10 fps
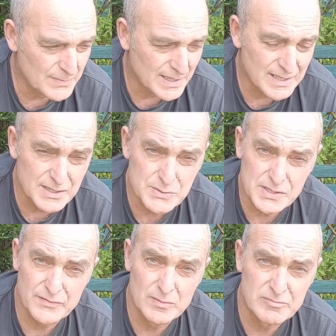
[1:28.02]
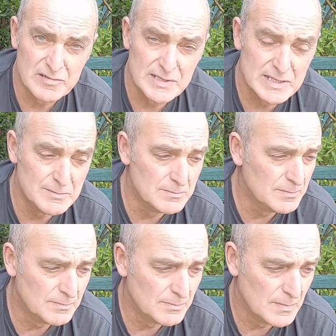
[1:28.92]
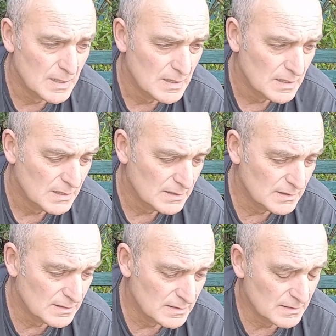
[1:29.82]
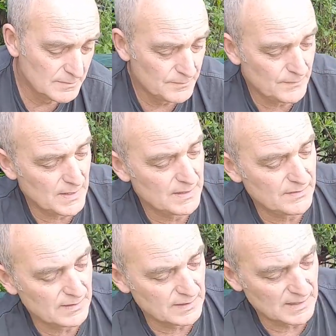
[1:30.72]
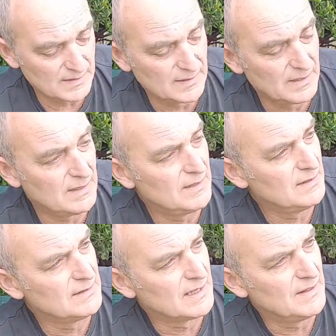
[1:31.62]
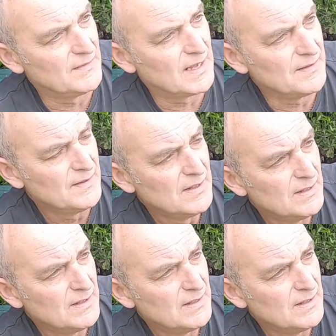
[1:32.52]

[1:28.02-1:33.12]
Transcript: you can use it for bream, anything like that.